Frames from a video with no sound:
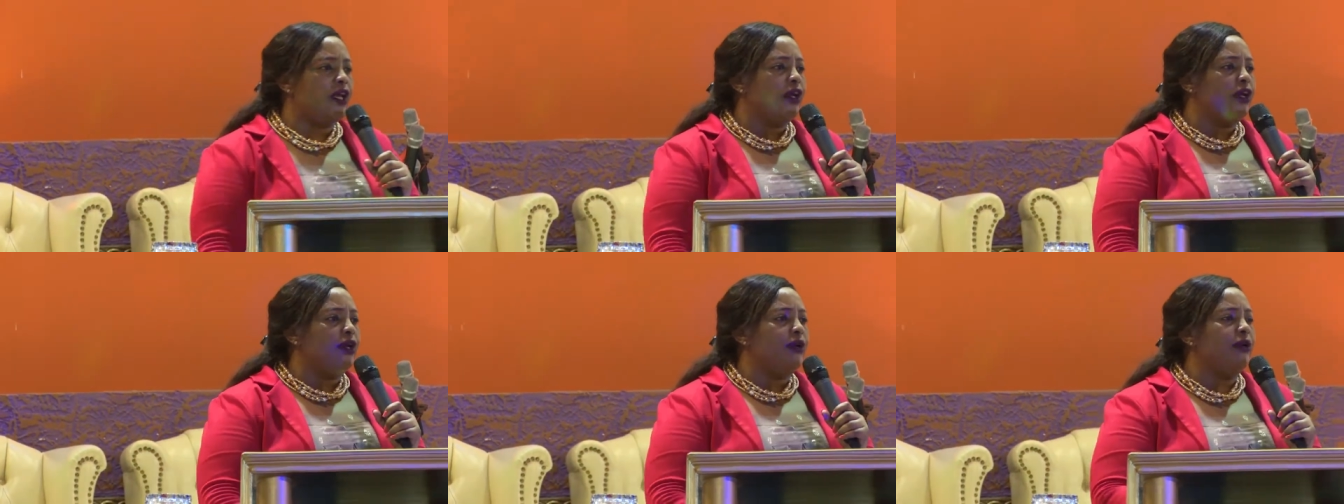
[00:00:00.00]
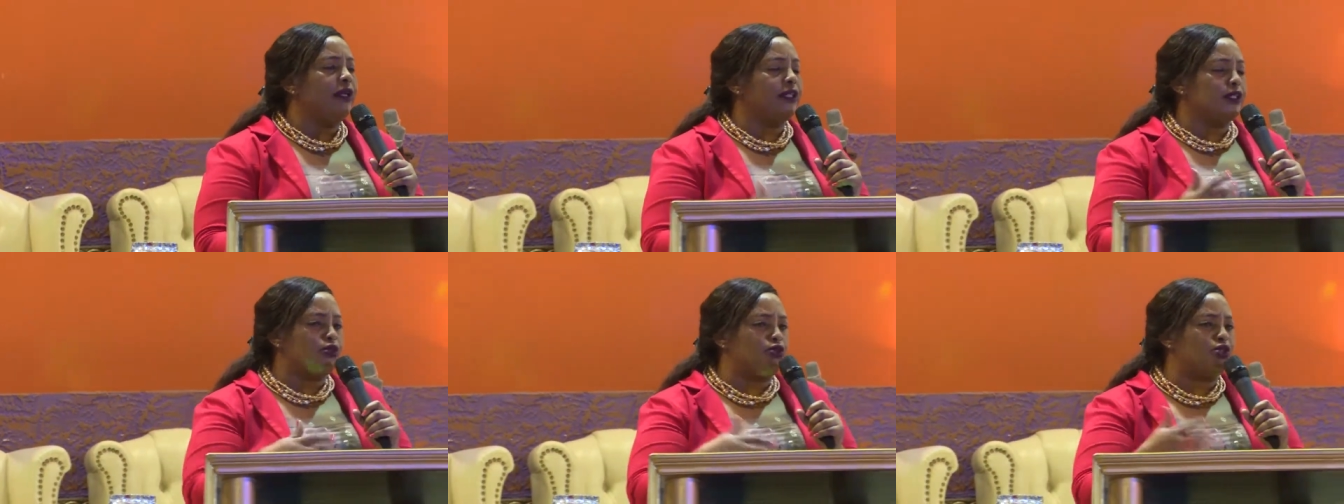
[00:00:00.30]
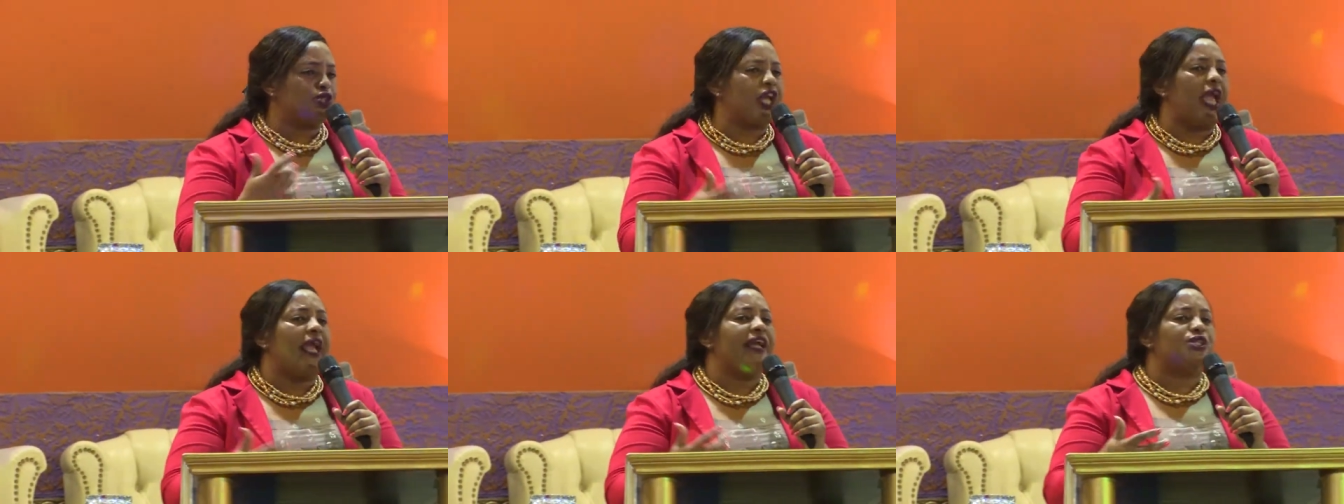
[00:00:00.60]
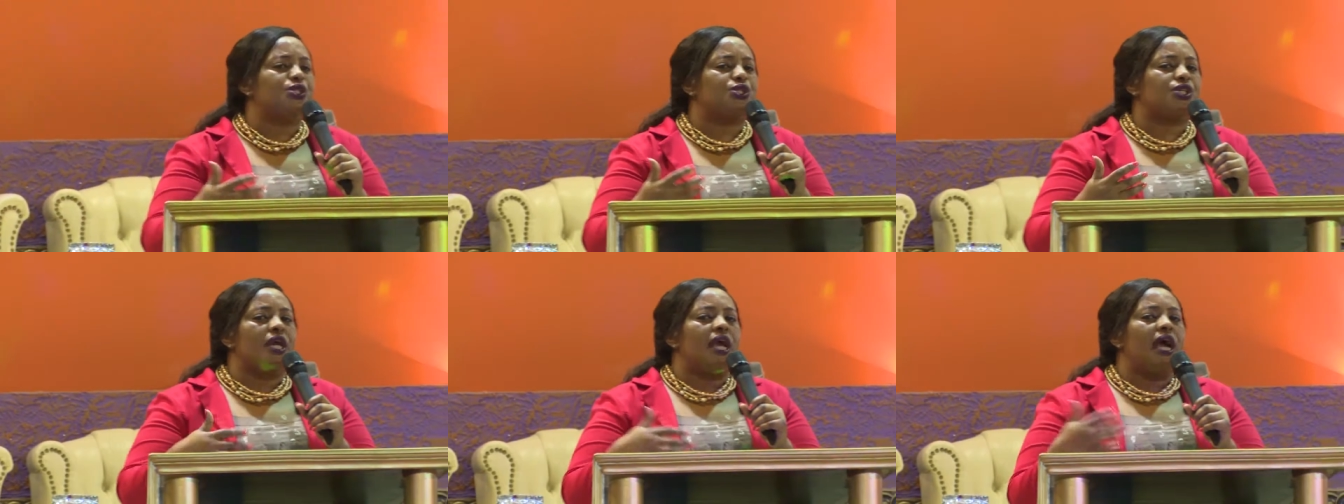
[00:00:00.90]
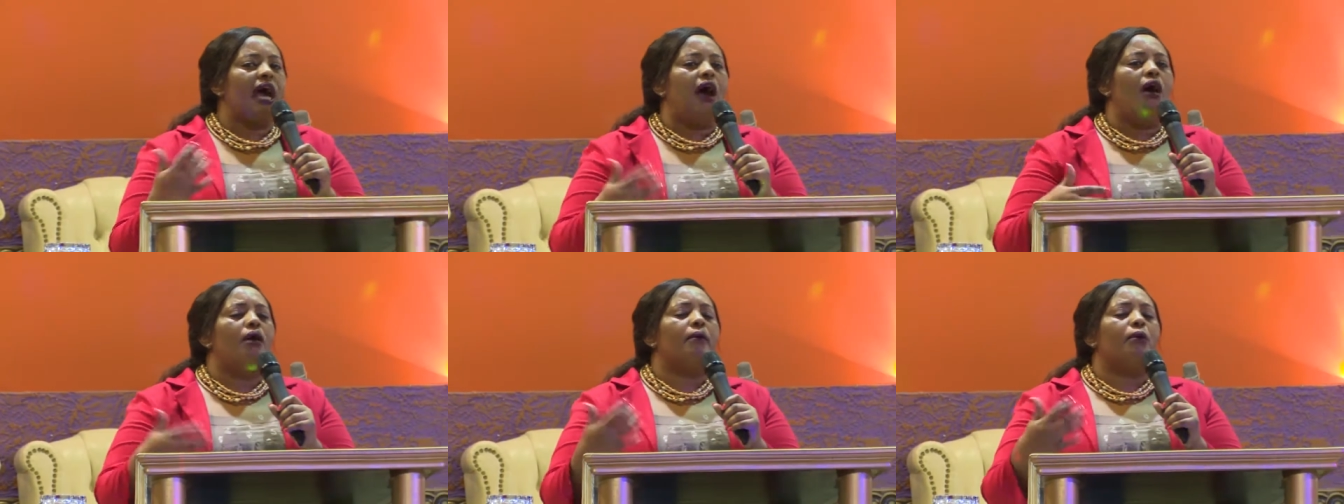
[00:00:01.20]
You need to change
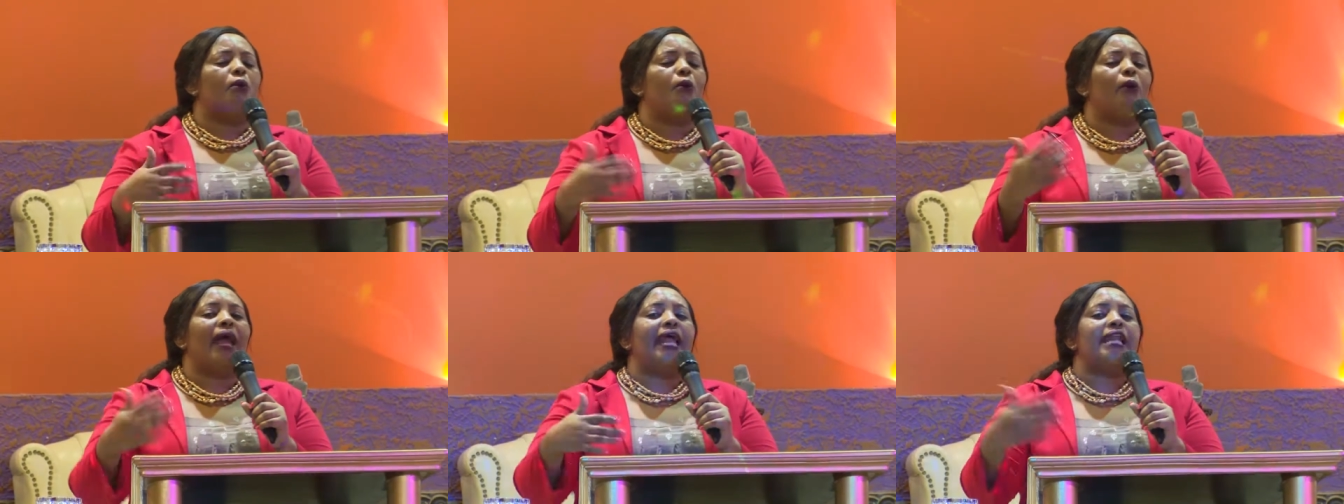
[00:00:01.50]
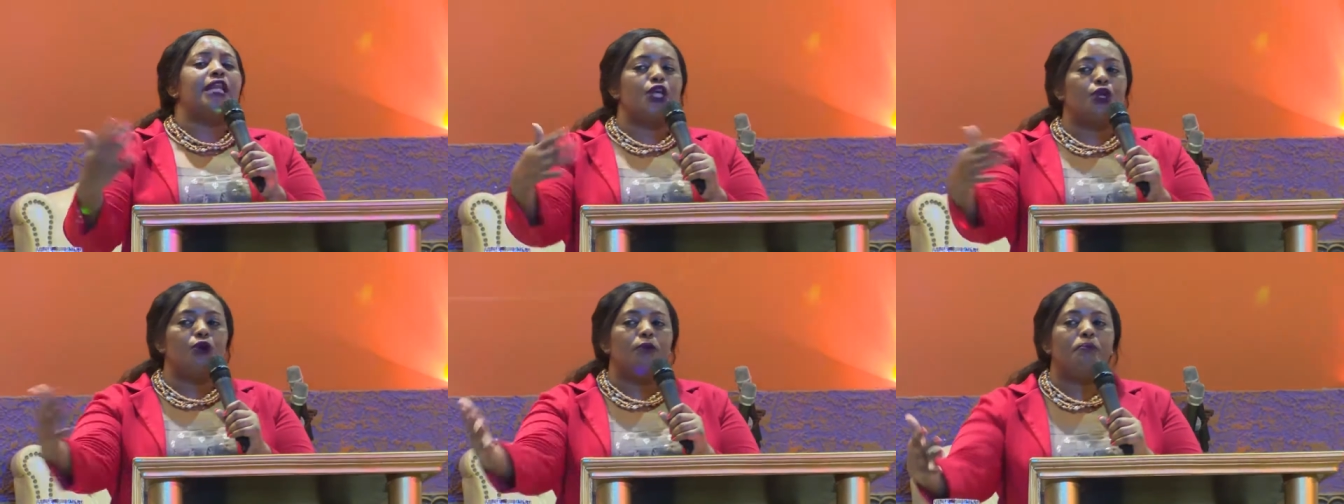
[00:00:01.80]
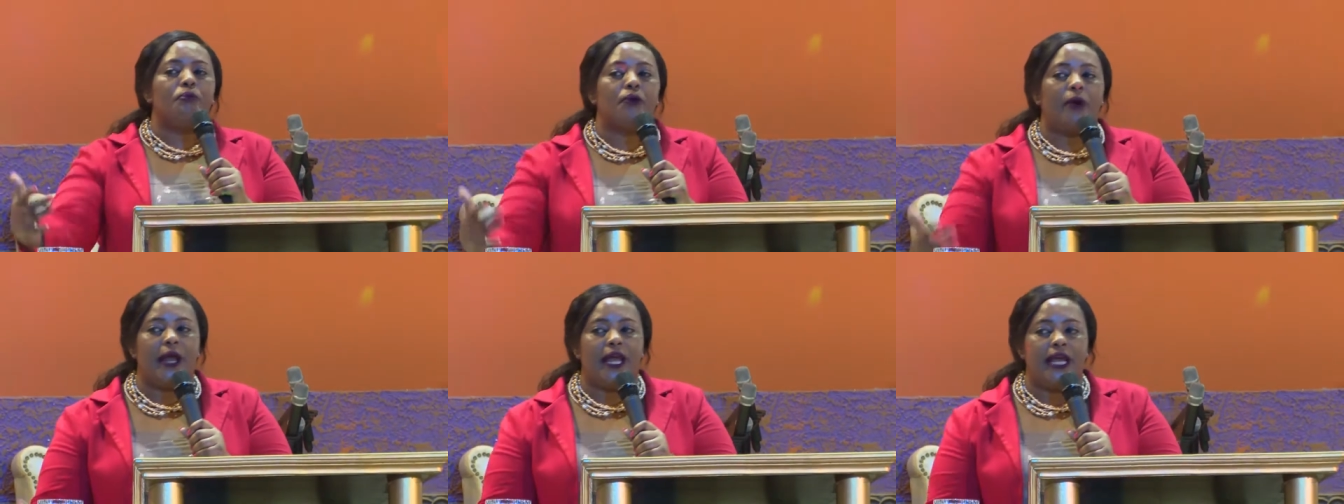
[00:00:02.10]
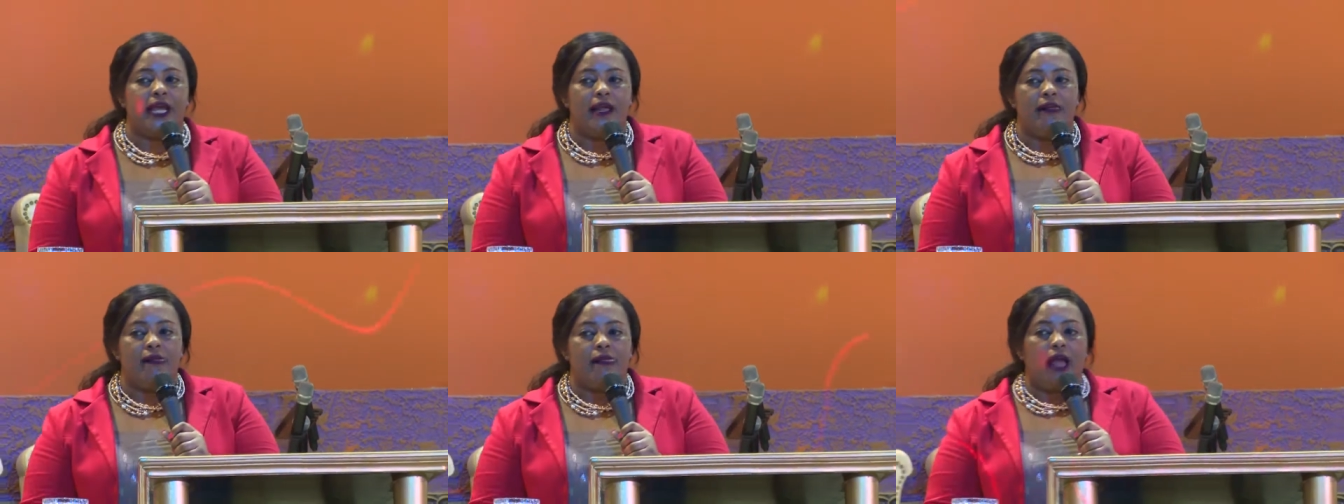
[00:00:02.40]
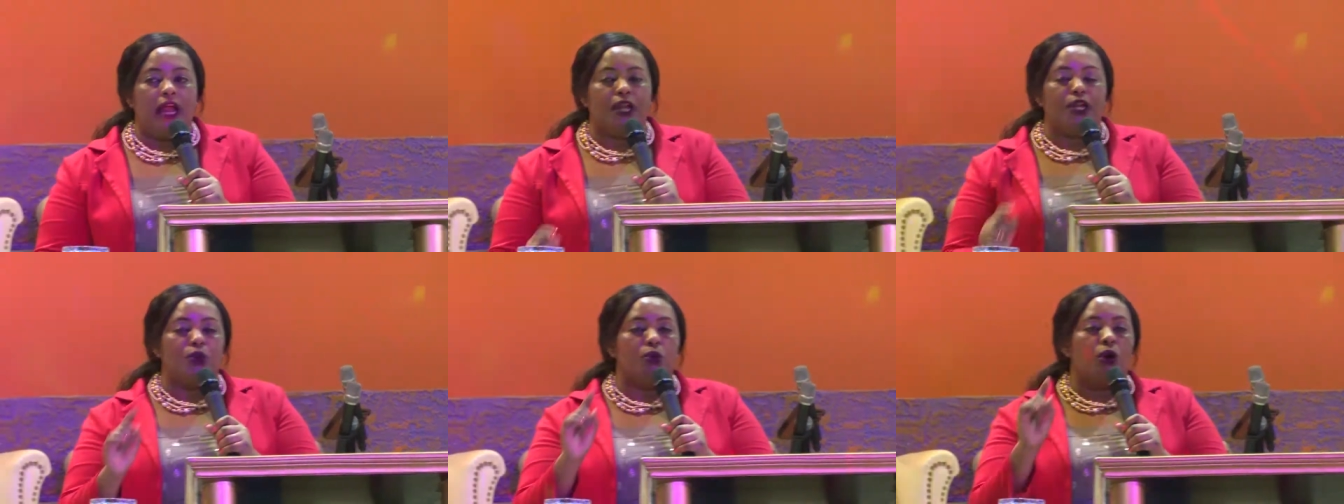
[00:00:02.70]
when you pray.
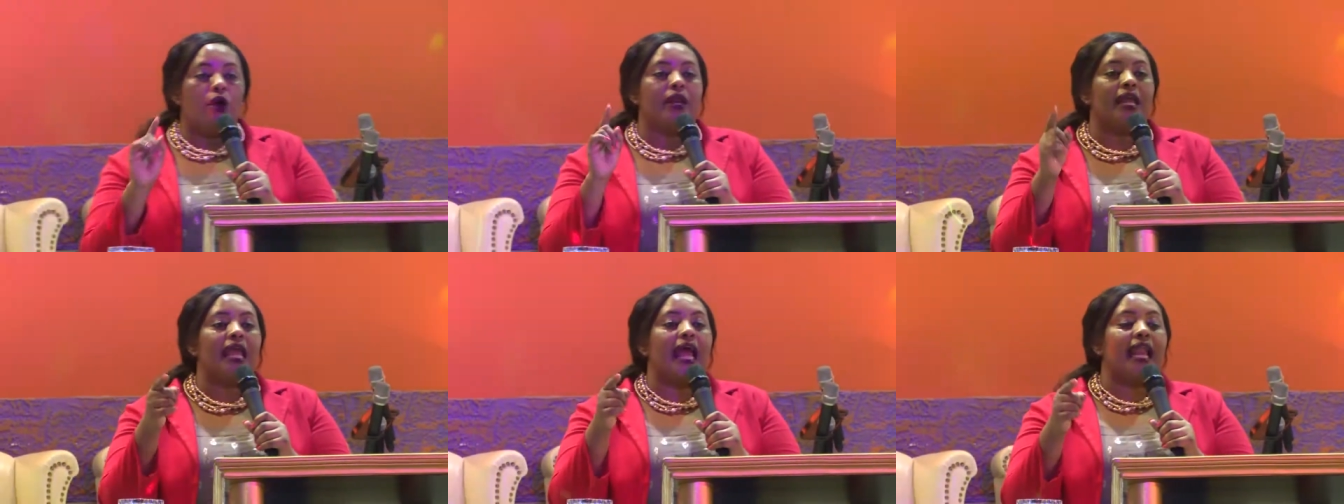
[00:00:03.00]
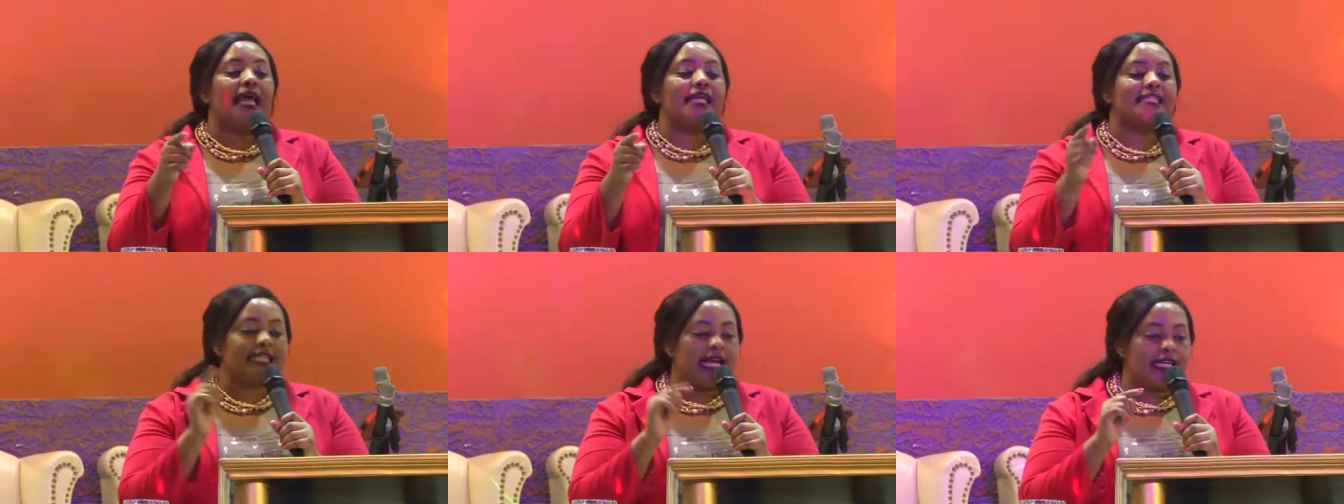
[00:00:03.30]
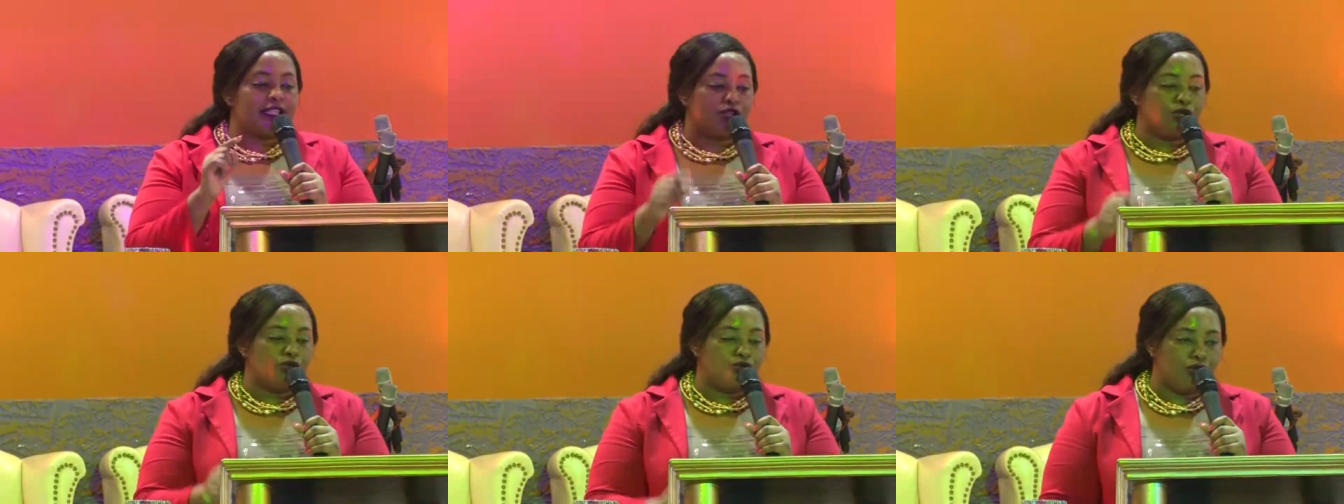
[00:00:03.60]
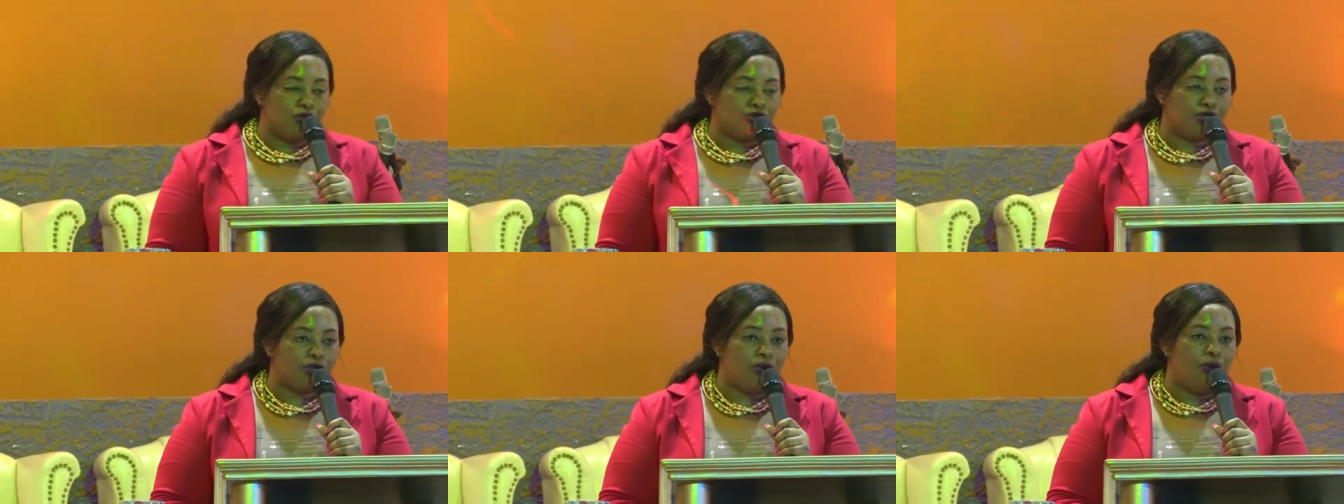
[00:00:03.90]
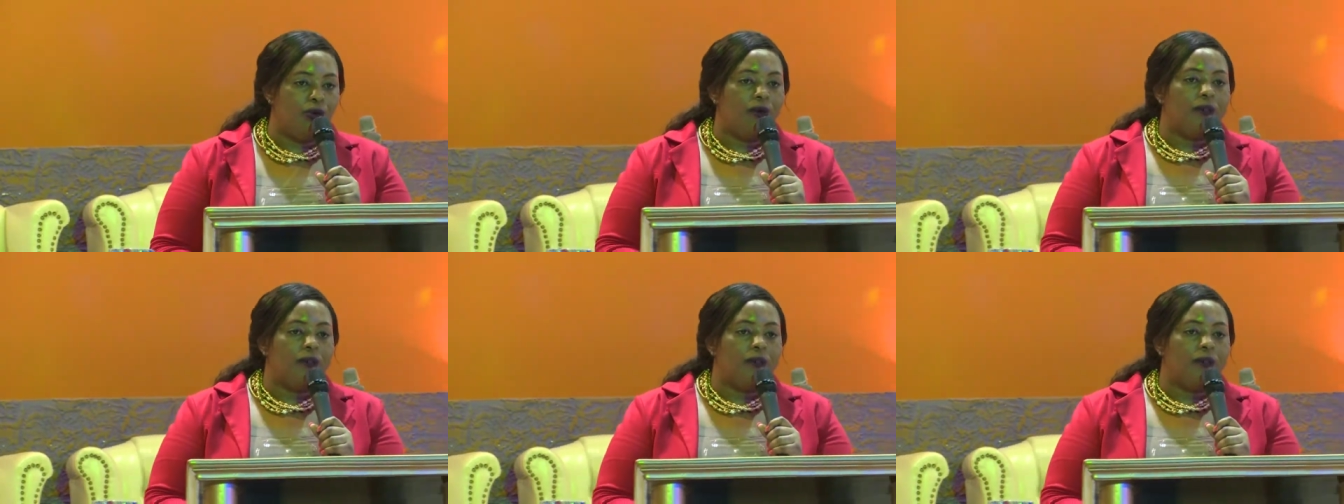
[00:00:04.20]
And you will realize as you do so,